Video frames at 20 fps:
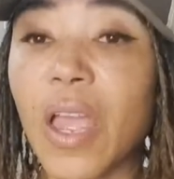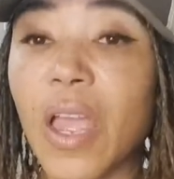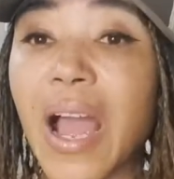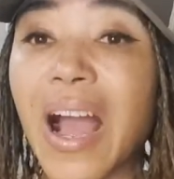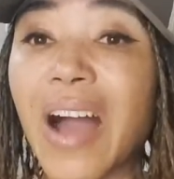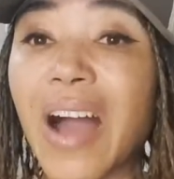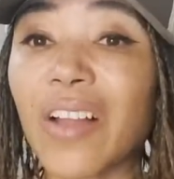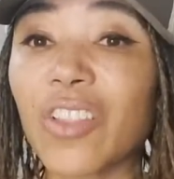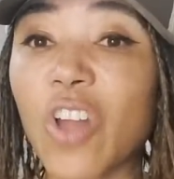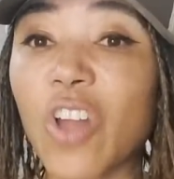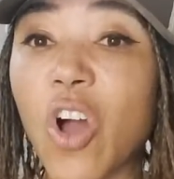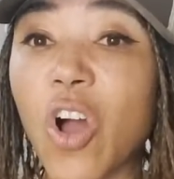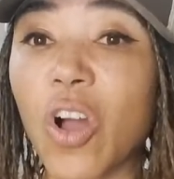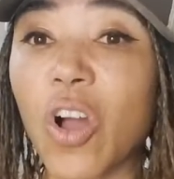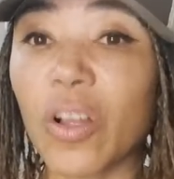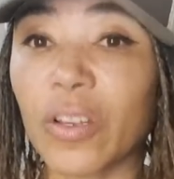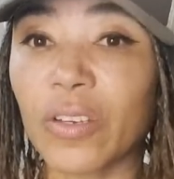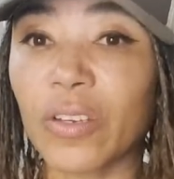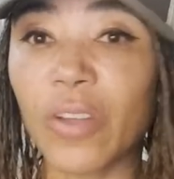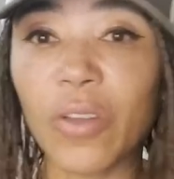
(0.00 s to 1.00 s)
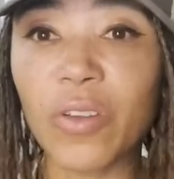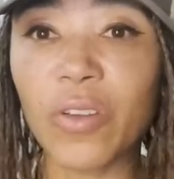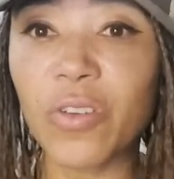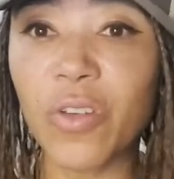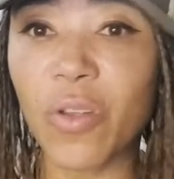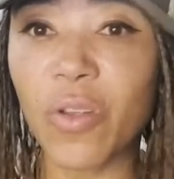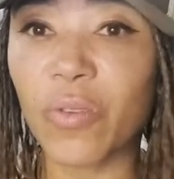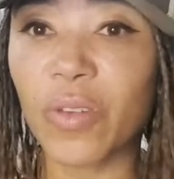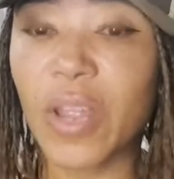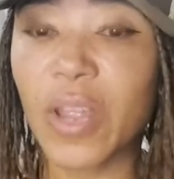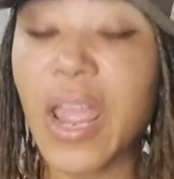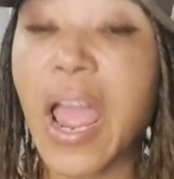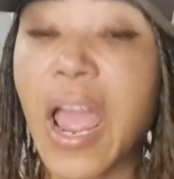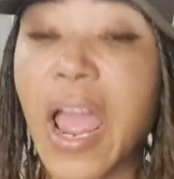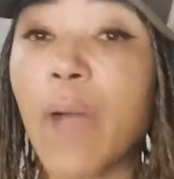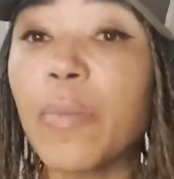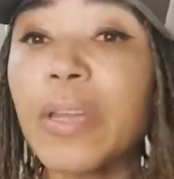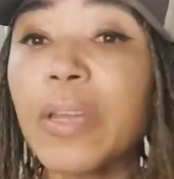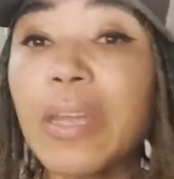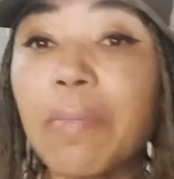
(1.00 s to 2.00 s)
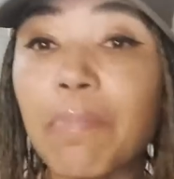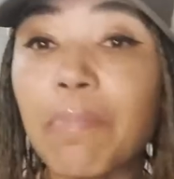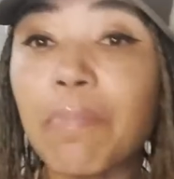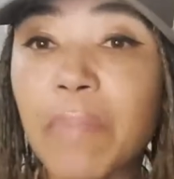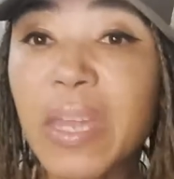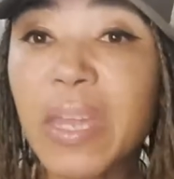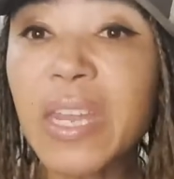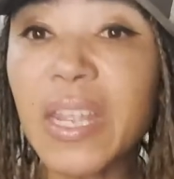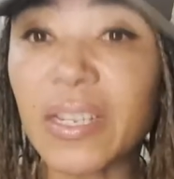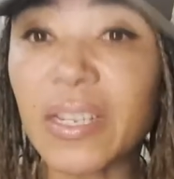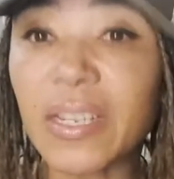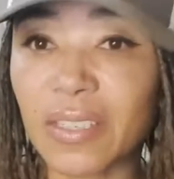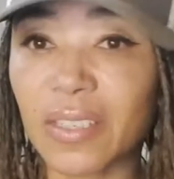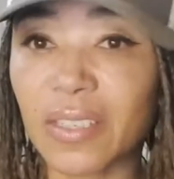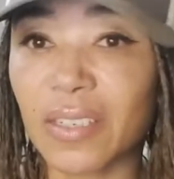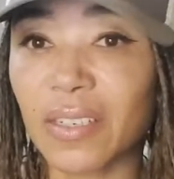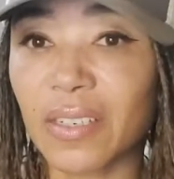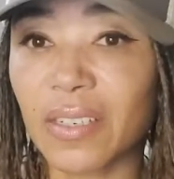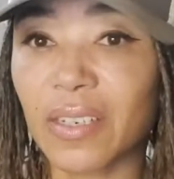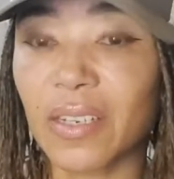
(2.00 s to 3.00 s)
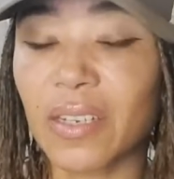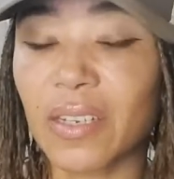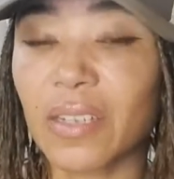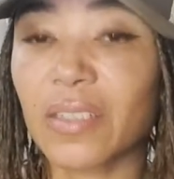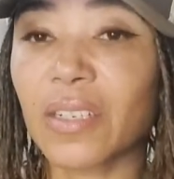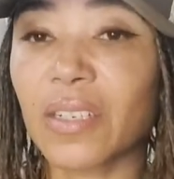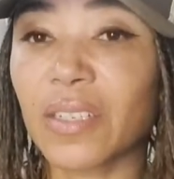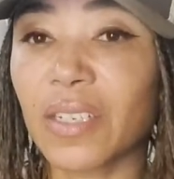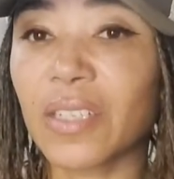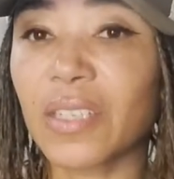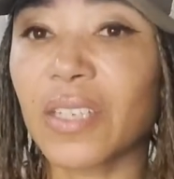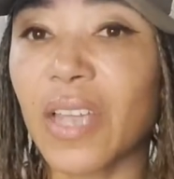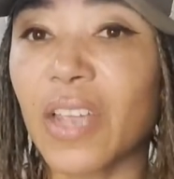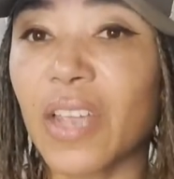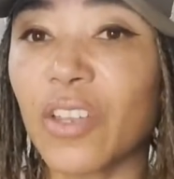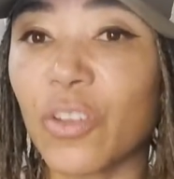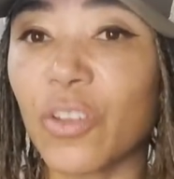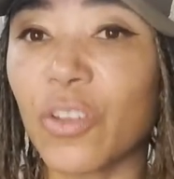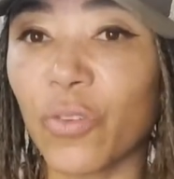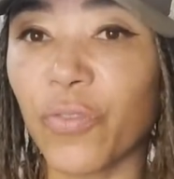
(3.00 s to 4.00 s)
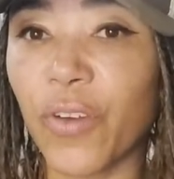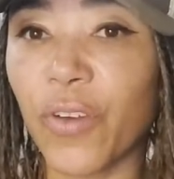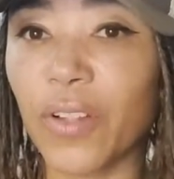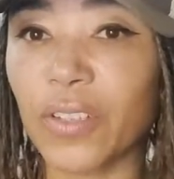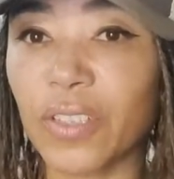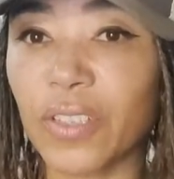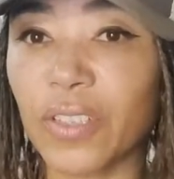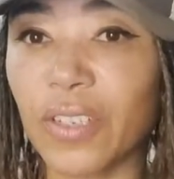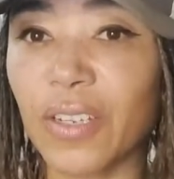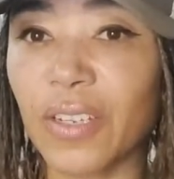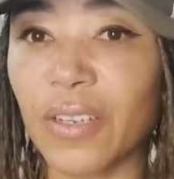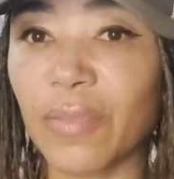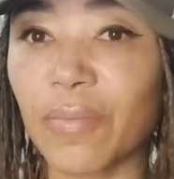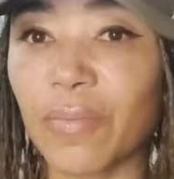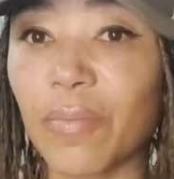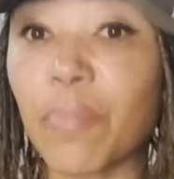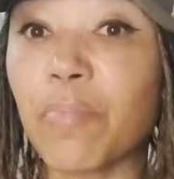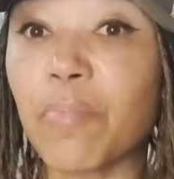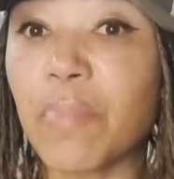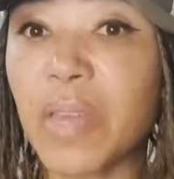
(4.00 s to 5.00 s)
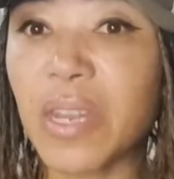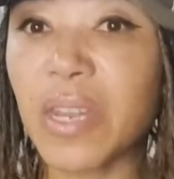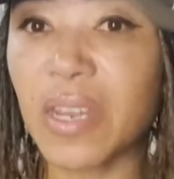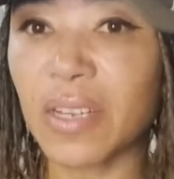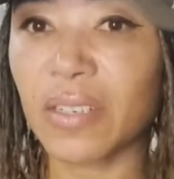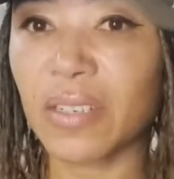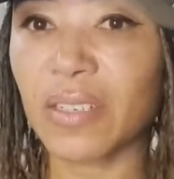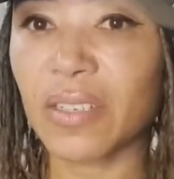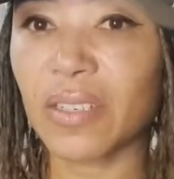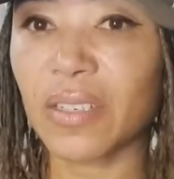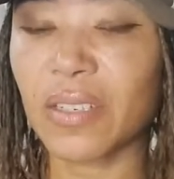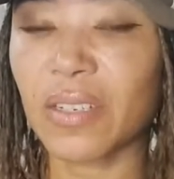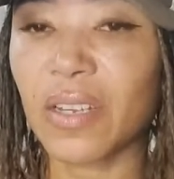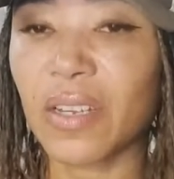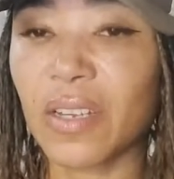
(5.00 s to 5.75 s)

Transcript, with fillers: How long? No, no, no. How many minutes does it take you to fall asleep? Minutes.